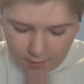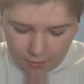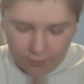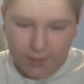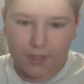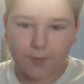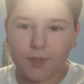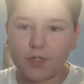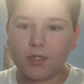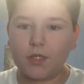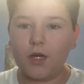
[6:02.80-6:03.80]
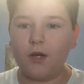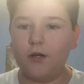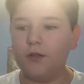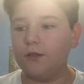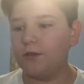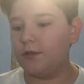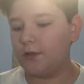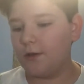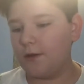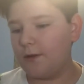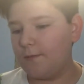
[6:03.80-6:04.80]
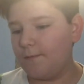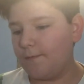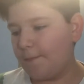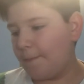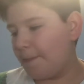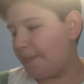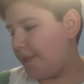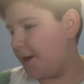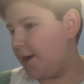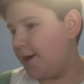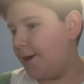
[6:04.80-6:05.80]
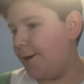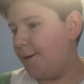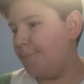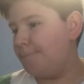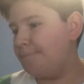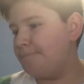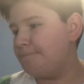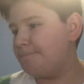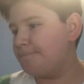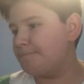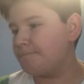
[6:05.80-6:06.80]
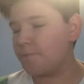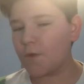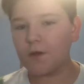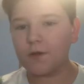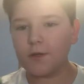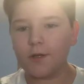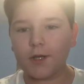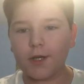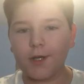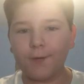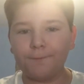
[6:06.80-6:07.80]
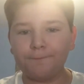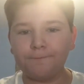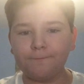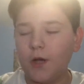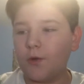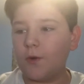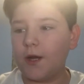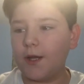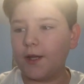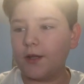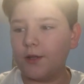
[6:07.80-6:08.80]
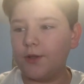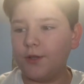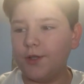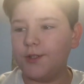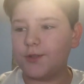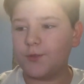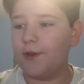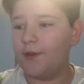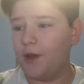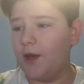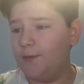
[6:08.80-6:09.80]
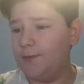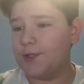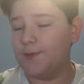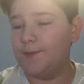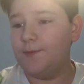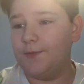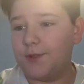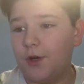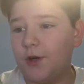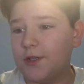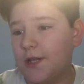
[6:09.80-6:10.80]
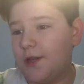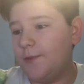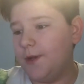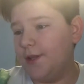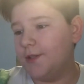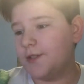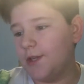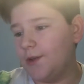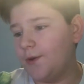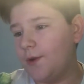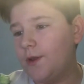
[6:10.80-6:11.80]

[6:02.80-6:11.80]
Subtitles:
a Christmas song. Okay. I'm quite clueless with some songs at the minute, so